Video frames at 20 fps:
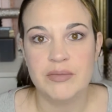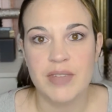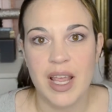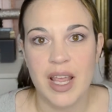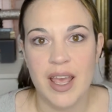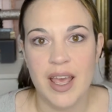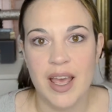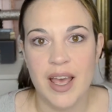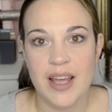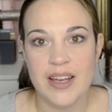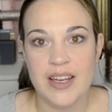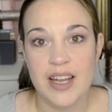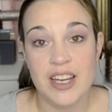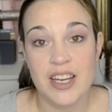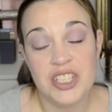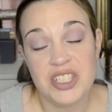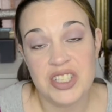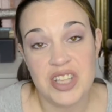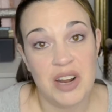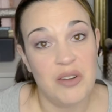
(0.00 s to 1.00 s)
And I
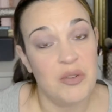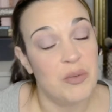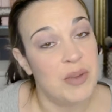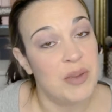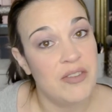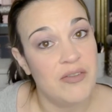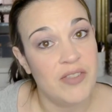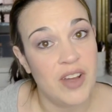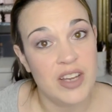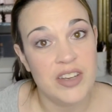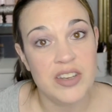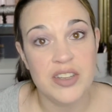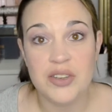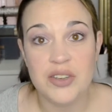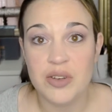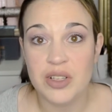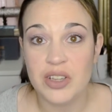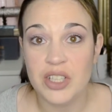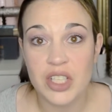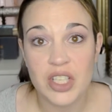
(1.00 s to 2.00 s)
just thought it would be fun to
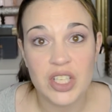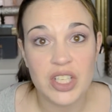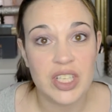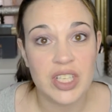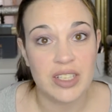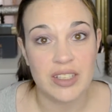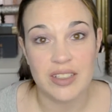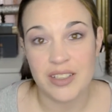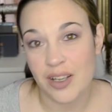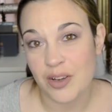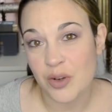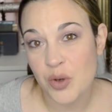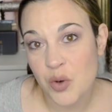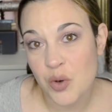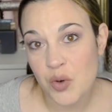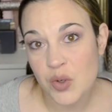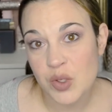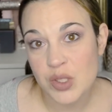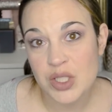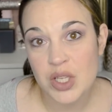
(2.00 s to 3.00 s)
do a look, a
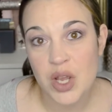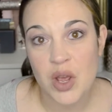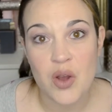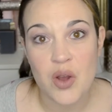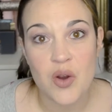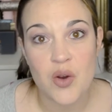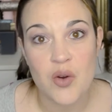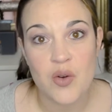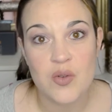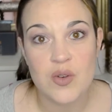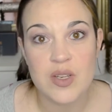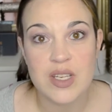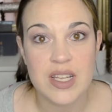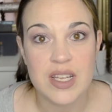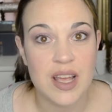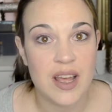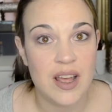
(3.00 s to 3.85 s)
cool toned